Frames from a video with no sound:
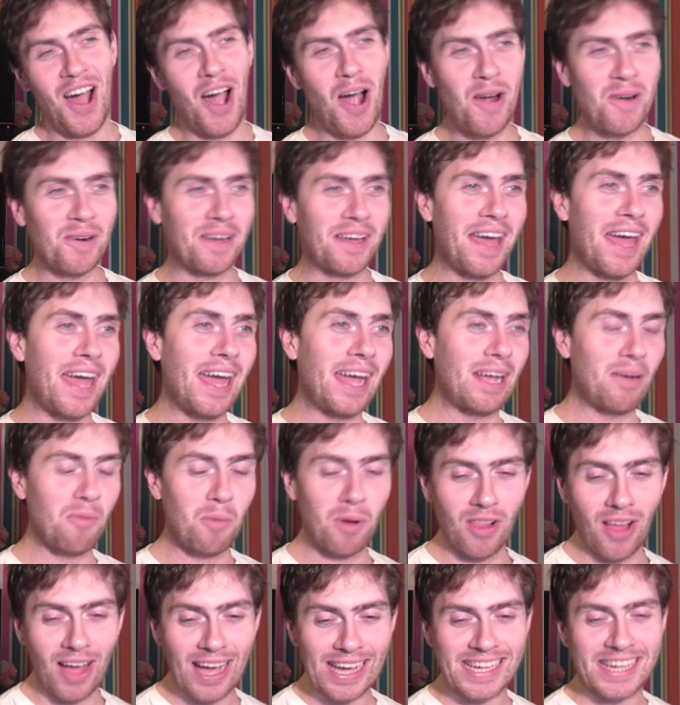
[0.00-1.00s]
Okay,
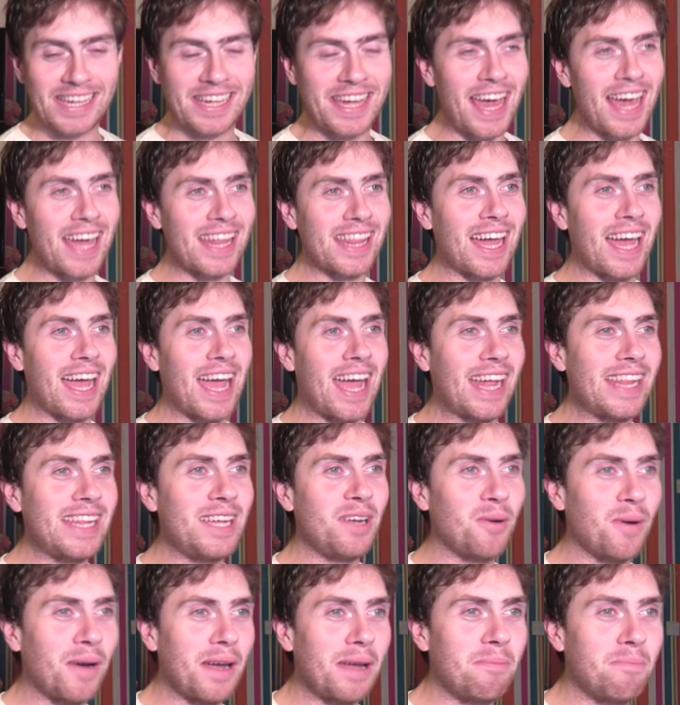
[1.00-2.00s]
well, I get that
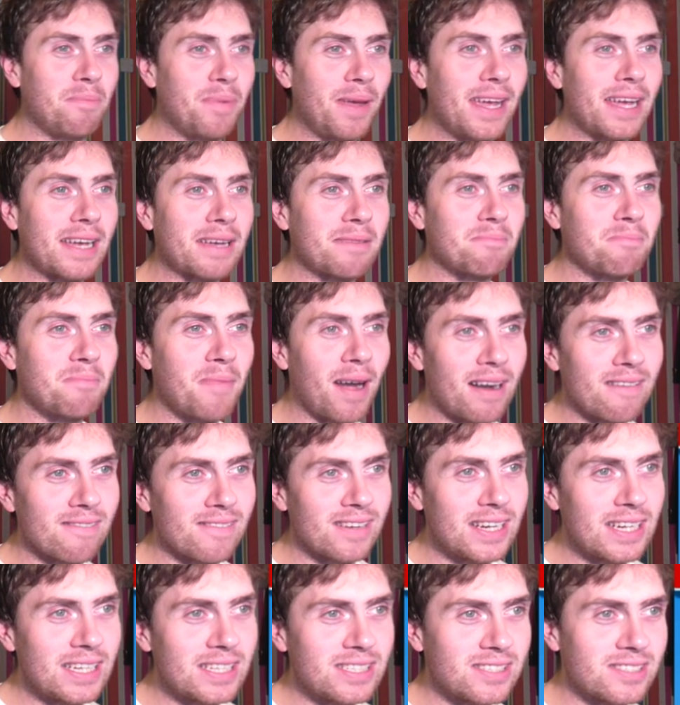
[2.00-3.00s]
anyway, being
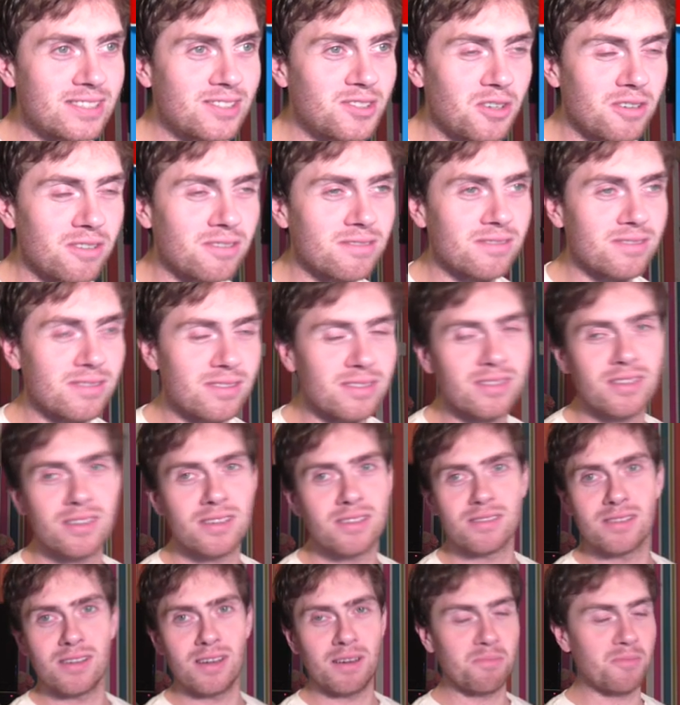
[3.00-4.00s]
married. Not...
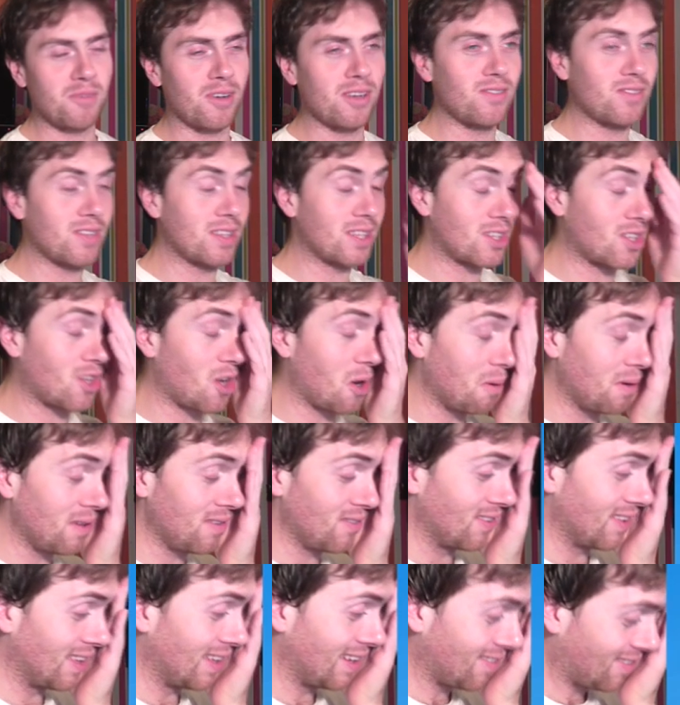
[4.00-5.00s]
I'm not even going to go
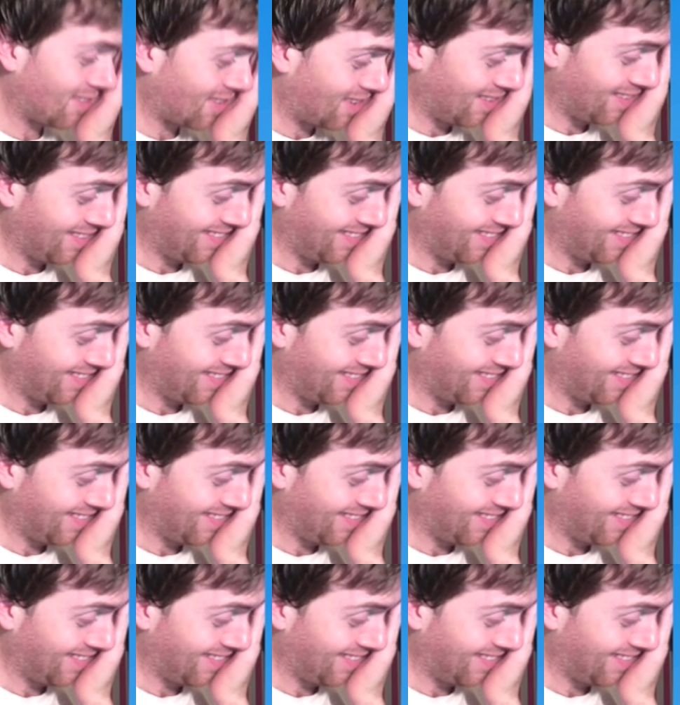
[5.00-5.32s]
into this.